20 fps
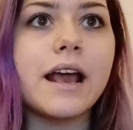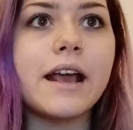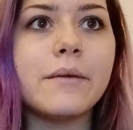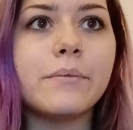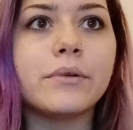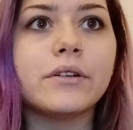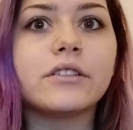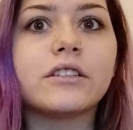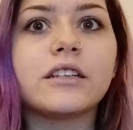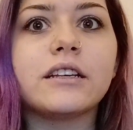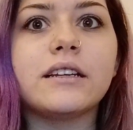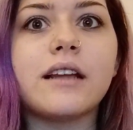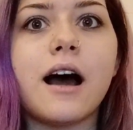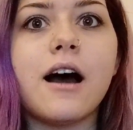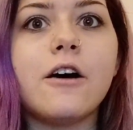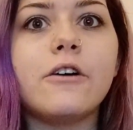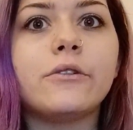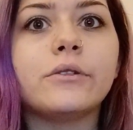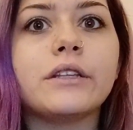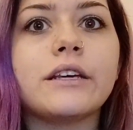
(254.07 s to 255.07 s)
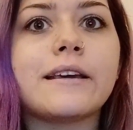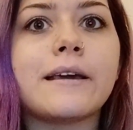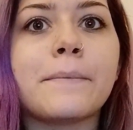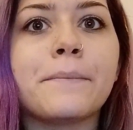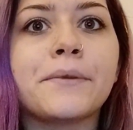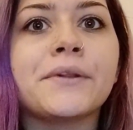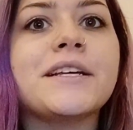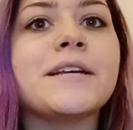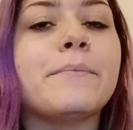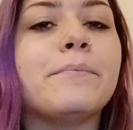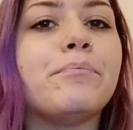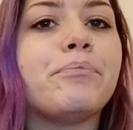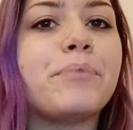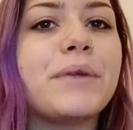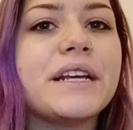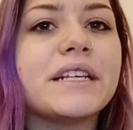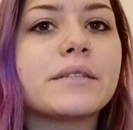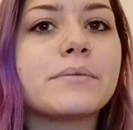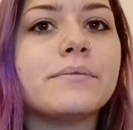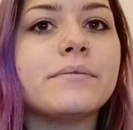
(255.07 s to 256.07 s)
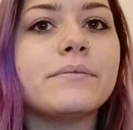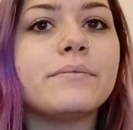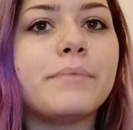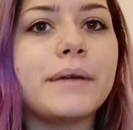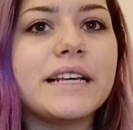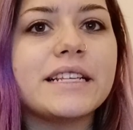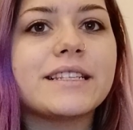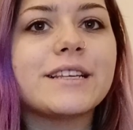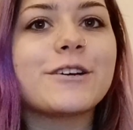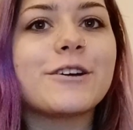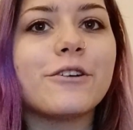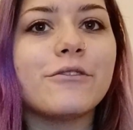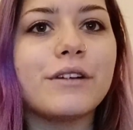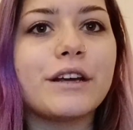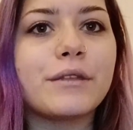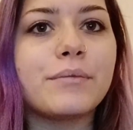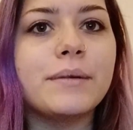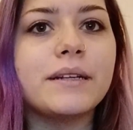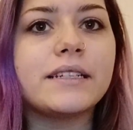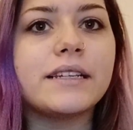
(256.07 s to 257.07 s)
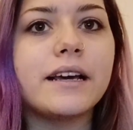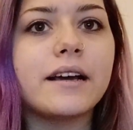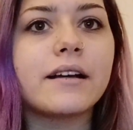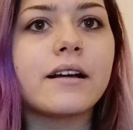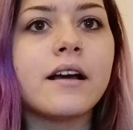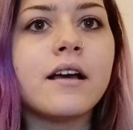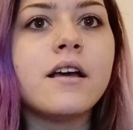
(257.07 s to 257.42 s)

able to not only complete basic arithmetic,